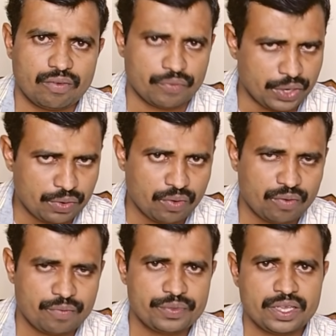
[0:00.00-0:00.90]

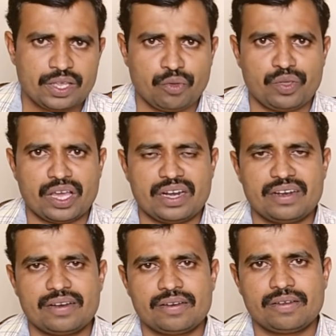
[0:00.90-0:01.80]
video. You
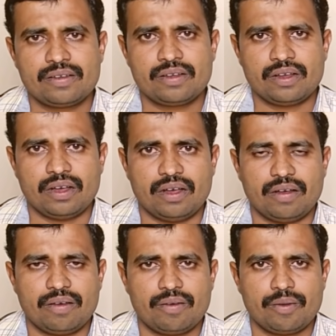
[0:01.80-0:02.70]
can
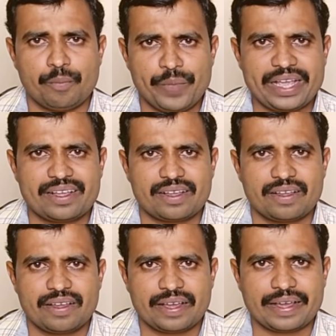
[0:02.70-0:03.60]
make
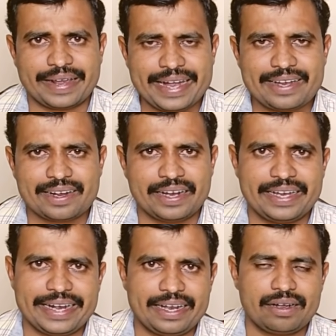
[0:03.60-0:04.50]
great
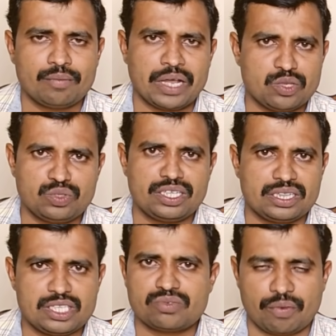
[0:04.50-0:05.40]
content by
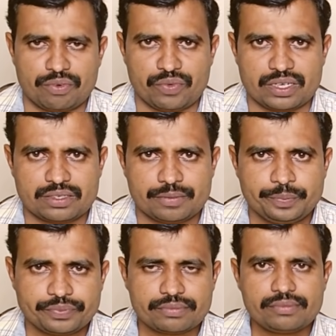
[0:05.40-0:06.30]
using these softwares.
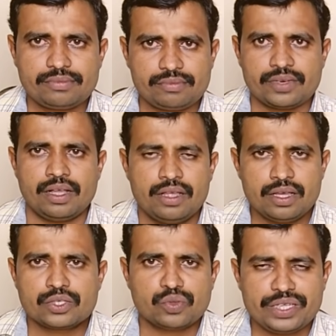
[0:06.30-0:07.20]

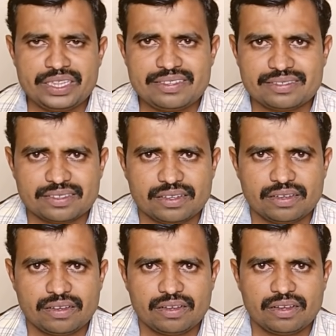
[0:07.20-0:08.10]
So in
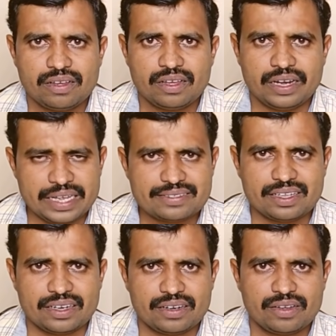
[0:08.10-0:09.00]
this
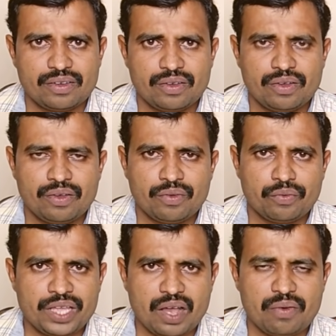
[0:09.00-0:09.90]
lesson,
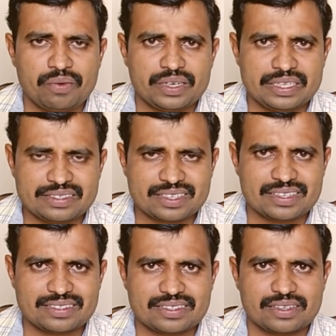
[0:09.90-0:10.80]
we have
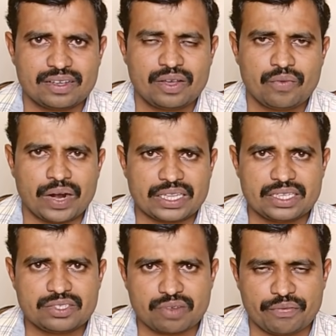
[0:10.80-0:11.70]
discussed what
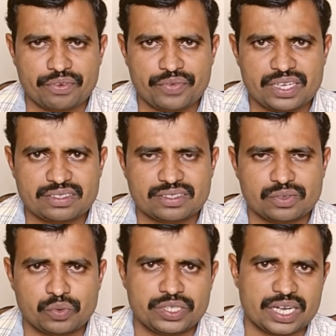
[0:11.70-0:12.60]
are the
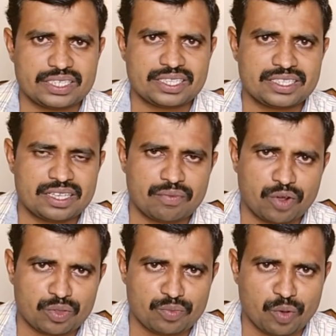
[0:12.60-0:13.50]
softwares which are essential
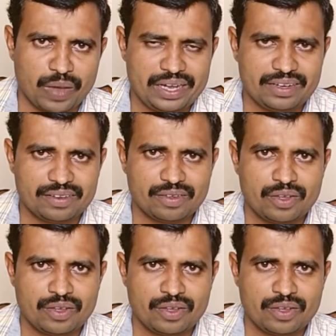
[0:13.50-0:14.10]
for the mobile,